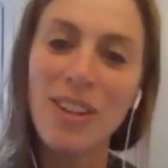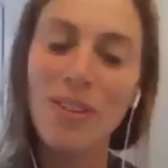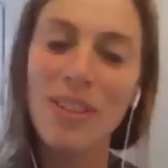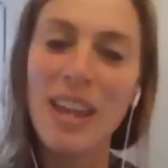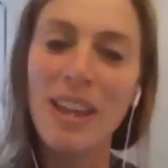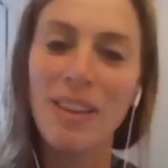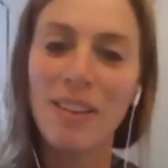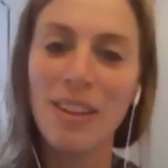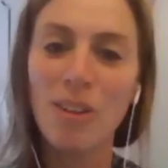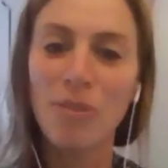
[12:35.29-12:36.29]
you think,
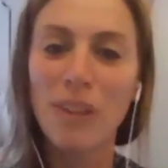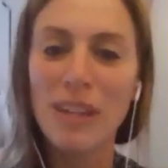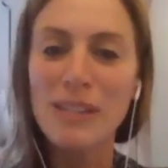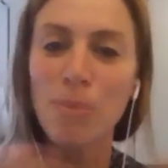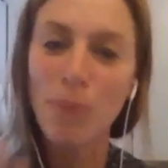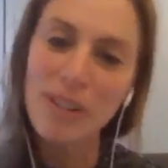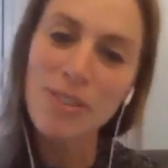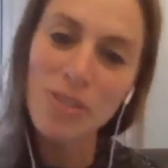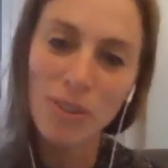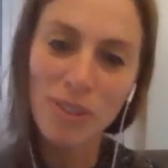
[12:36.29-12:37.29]
really
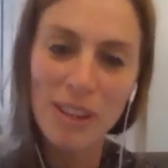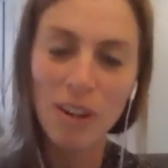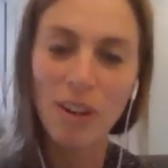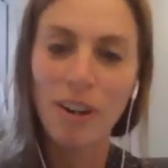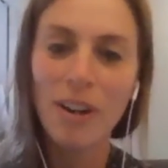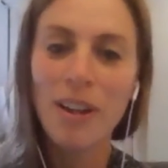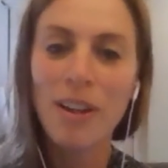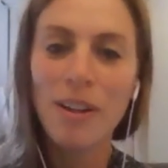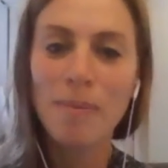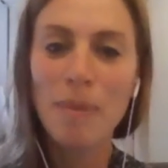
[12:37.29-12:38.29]
supports children that are
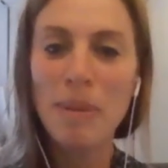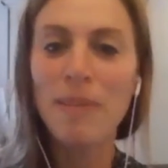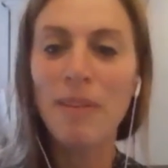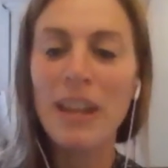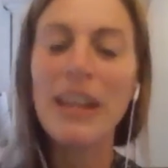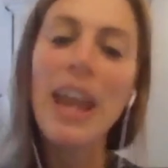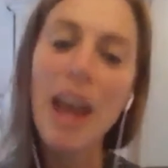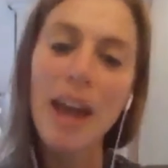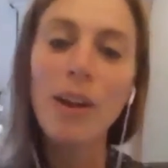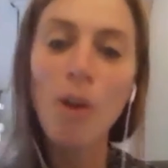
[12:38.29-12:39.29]
maybe in a
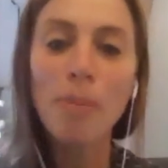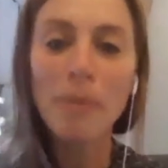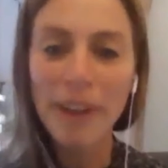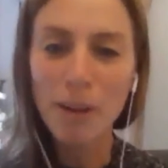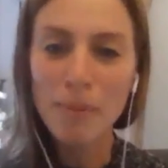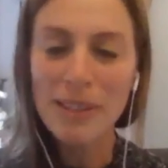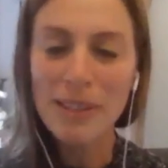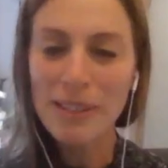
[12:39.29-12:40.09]
chaotic home environment?